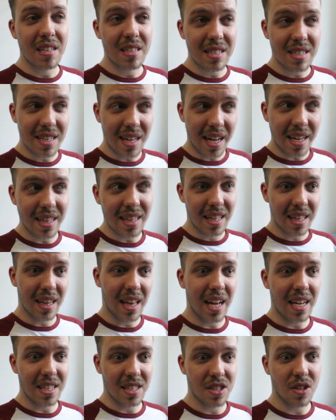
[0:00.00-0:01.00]
slightly
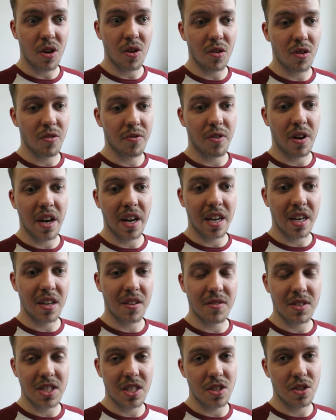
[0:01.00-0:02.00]
less horrifying
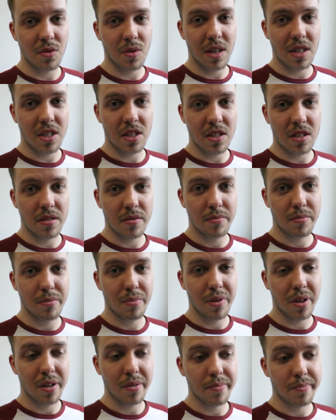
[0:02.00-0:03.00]
of a situation,
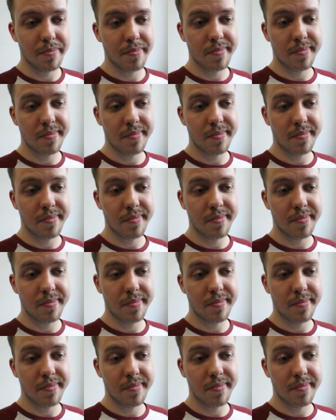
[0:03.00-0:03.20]
but